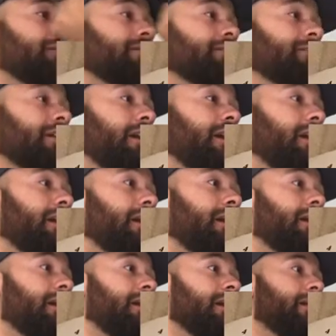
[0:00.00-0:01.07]

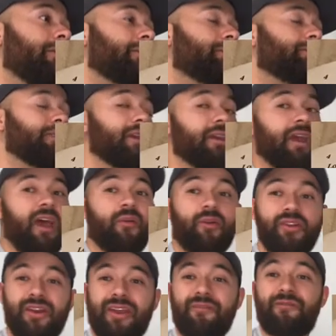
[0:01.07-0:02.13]
Ta. And when
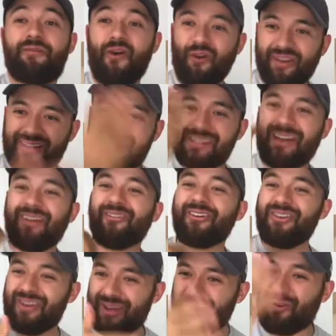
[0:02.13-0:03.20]
you can focus on, when
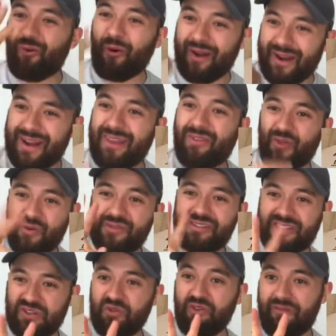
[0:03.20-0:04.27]
you can coordinate those
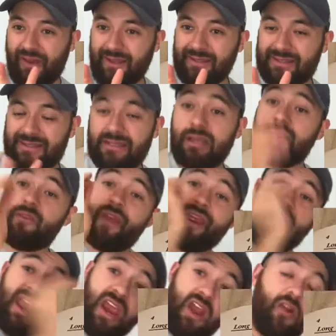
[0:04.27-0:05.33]
two events, the
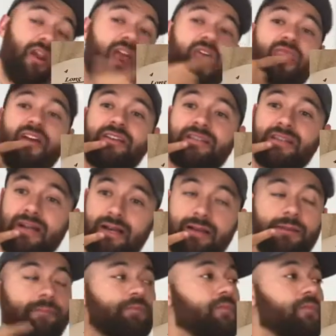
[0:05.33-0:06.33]
air and the tongue,